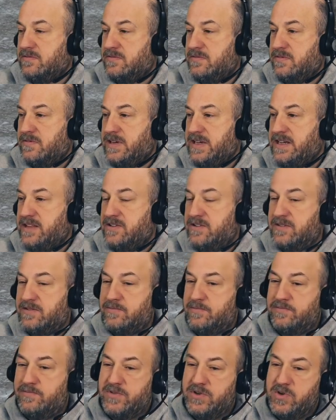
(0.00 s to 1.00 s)
either
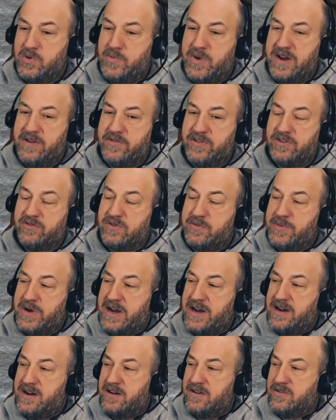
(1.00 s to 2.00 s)
you pay for the
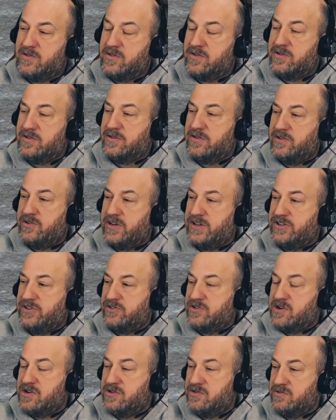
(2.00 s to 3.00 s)
repair or you get
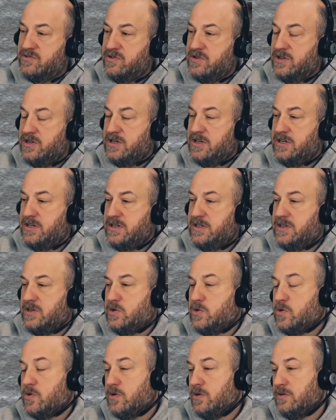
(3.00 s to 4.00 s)
your own.
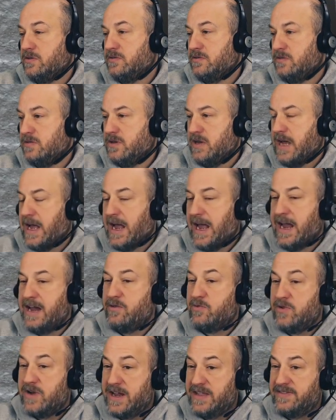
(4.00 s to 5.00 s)
Or I
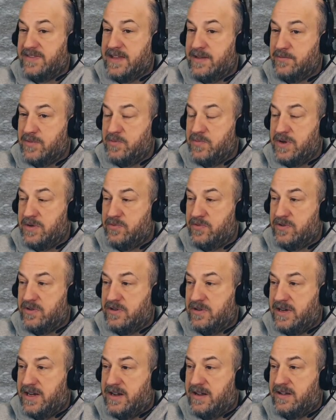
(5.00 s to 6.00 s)
rent them to people.
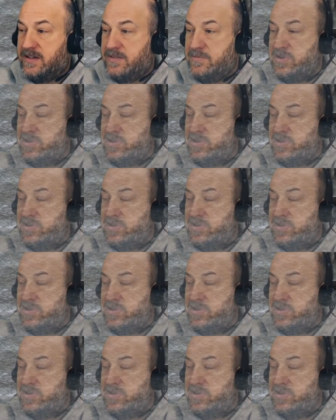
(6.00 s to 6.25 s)
Now, let me